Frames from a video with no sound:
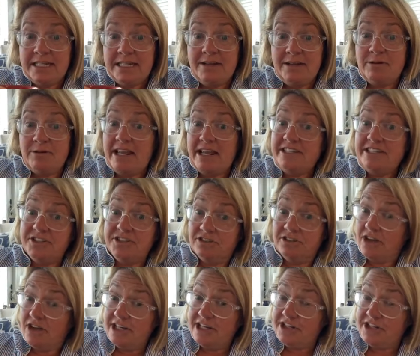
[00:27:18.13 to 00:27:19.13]
And Easter
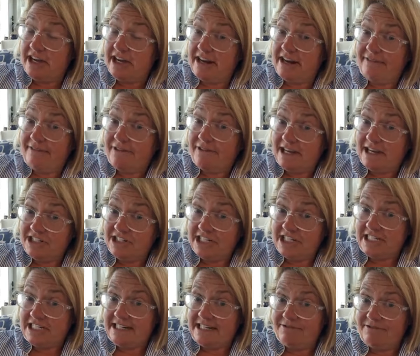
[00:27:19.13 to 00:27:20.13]
lunch, you got to have fried
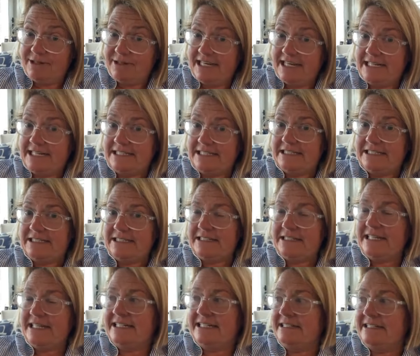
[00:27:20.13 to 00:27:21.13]
chicken, deviled eggs,
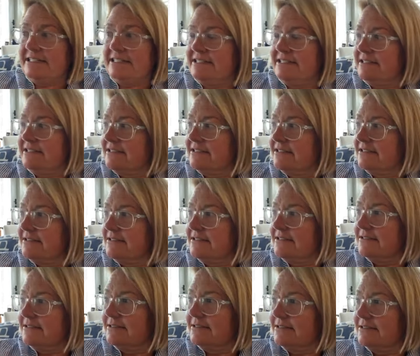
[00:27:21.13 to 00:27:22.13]
and
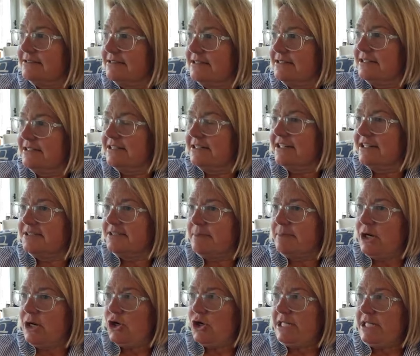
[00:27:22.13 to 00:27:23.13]

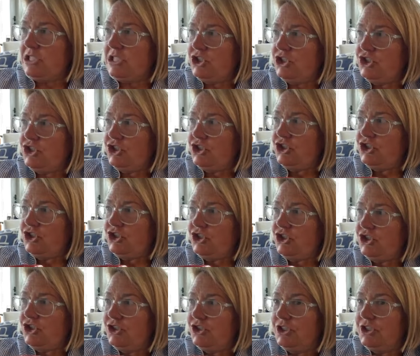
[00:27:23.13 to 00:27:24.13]
asparagus,
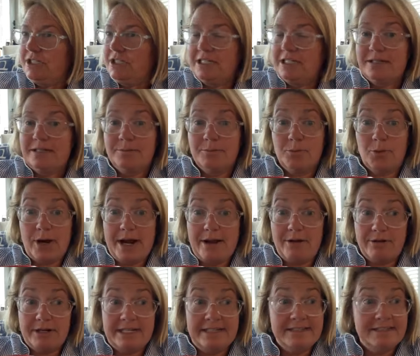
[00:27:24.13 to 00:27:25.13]

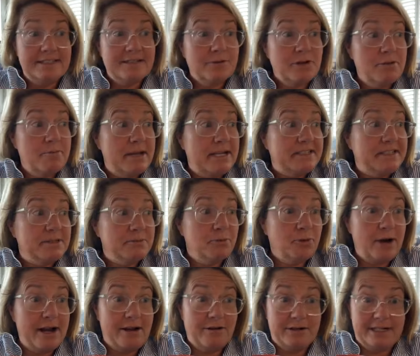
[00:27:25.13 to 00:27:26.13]
brownies. I'm going to make some
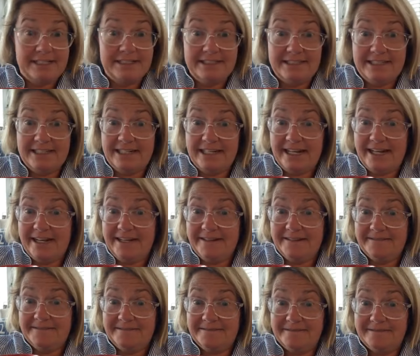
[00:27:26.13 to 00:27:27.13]
brownies today.